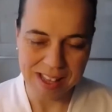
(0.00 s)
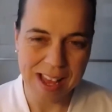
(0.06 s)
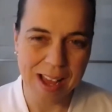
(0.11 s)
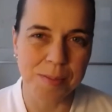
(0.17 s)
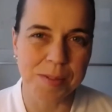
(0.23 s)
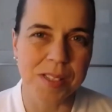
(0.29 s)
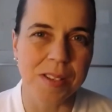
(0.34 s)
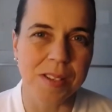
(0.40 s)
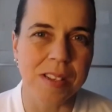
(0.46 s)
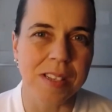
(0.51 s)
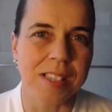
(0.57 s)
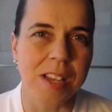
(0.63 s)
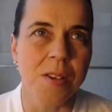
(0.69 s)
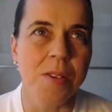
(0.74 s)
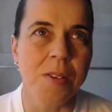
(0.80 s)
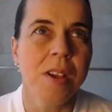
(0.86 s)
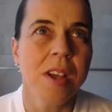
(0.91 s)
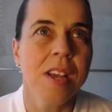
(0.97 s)
absolutely.
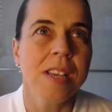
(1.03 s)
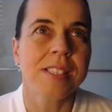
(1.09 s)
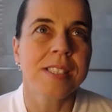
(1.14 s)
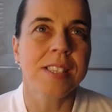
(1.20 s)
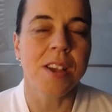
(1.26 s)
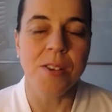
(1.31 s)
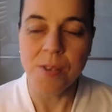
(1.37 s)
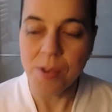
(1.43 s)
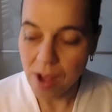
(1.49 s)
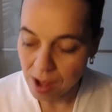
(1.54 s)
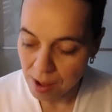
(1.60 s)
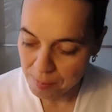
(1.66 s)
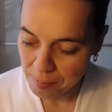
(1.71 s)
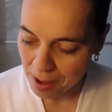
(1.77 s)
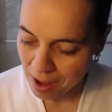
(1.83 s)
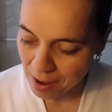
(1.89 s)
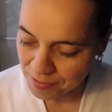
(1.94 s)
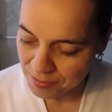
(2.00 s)
So
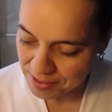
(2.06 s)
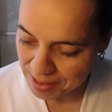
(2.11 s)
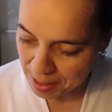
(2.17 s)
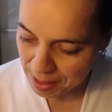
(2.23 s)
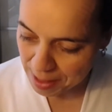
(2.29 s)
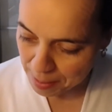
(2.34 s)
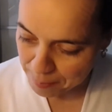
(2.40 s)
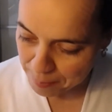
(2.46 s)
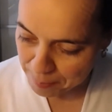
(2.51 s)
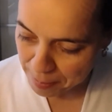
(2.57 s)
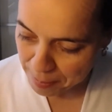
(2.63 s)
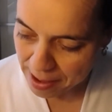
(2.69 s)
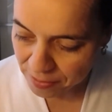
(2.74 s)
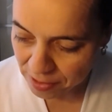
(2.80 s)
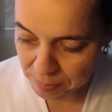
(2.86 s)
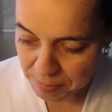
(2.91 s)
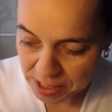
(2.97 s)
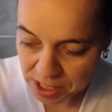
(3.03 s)
after that painful
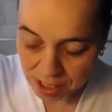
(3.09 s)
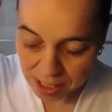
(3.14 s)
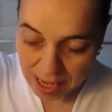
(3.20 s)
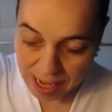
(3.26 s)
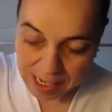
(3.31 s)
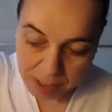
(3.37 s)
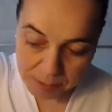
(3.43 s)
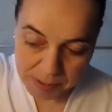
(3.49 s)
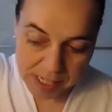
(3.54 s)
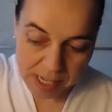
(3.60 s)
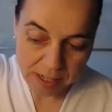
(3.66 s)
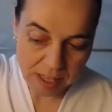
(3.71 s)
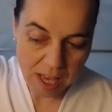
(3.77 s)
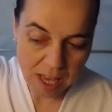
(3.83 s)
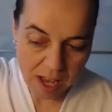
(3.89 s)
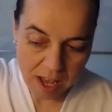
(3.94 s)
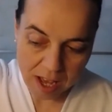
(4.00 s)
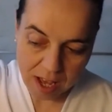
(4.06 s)
admission that 80% of
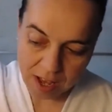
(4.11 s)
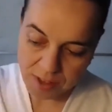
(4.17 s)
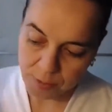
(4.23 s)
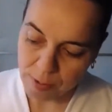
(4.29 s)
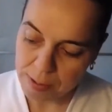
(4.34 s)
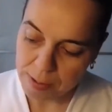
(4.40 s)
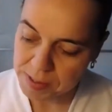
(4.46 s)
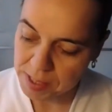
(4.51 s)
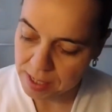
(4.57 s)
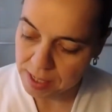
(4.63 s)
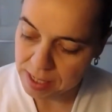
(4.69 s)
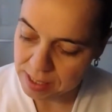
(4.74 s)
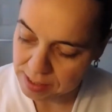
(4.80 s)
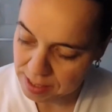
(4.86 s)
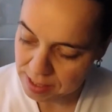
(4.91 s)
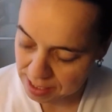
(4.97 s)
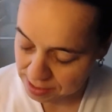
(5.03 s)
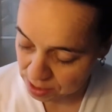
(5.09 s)
the website
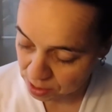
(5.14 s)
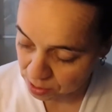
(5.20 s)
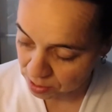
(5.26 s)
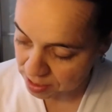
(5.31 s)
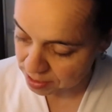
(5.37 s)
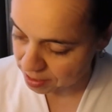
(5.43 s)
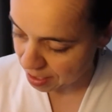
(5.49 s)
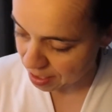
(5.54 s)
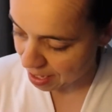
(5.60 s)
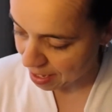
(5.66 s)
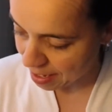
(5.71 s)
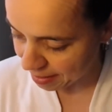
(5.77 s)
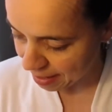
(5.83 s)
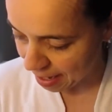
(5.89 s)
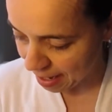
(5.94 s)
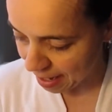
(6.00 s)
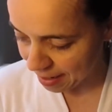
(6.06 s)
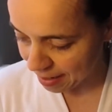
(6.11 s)
is noise, and
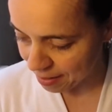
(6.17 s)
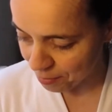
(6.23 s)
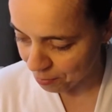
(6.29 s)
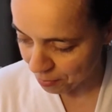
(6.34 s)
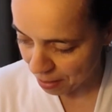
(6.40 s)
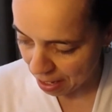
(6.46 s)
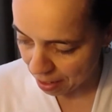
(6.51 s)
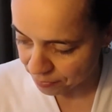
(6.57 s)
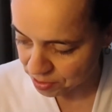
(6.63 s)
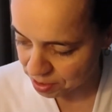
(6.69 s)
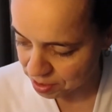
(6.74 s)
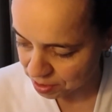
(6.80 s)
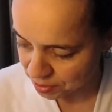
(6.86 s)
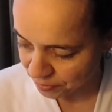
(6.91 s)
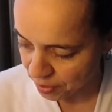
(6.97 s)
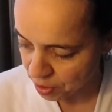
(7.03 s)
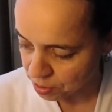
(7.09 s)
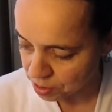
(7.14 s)
we have to just
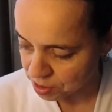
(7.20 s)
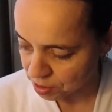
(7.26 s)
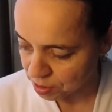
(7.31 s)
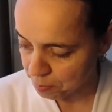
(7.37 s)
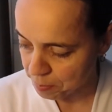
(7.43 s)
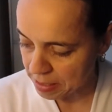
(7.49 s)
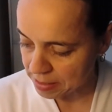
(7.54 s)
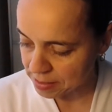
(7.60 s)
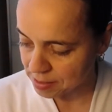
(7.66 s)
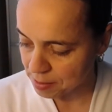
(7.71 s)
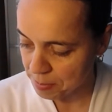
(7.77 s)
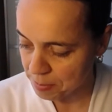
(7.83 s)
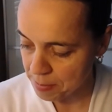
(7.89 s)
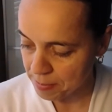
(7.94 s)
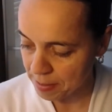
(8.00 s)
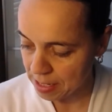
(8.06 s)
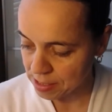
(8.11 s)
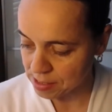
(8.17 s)
focus on the bits that
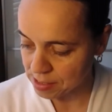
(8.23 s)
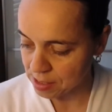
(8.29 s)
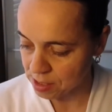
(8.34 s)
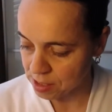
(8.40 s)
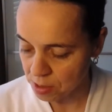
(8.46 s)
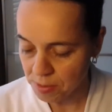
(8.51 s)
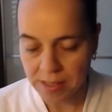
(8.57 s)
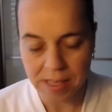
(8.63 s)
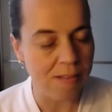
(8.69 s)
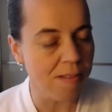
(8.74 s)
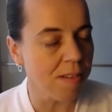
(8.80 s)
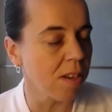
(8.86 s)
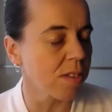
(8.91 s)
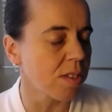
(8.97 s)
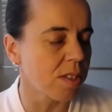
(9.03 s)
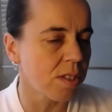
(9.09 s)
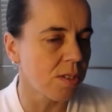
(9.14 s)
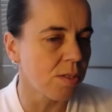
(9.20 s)
people actually do, and there are lots
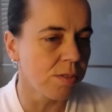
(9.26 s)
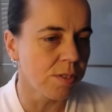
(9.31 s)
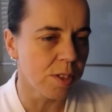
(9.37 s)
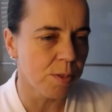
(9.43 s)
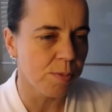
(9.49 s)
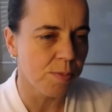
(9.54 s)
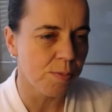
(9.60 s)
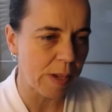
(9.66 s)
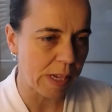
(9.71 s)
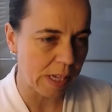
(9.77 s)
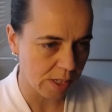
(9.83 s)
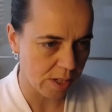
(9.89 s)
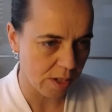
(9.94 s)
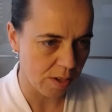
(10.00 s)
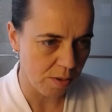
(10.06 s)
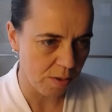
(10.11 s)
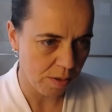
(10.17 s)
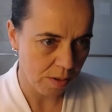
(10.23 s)
of tools that we can
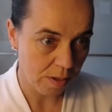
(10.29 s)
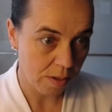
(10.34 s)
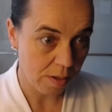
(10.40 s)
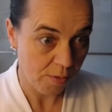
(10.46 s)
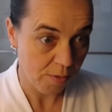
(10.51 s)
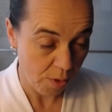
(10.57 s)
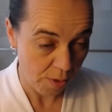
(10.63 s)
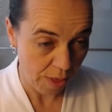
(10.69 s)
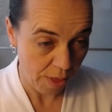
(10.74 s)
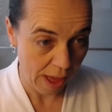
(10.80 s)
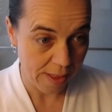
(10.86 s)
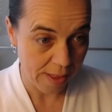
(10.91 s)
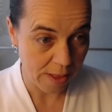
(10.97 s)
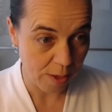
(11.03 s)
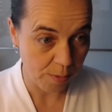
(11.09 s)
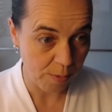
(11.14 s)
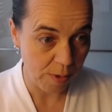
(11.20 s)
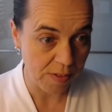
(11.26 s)
do for that
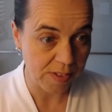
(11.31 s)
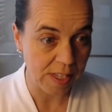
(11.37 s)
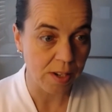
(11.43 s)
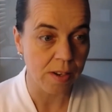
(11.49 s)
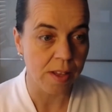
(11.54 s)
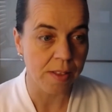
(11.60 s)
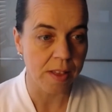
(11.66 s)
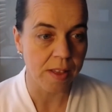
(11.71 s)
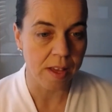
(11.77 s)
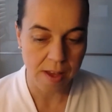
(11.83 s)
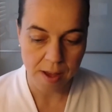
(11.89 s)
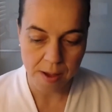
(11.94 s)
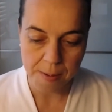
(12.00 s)
we've seen in other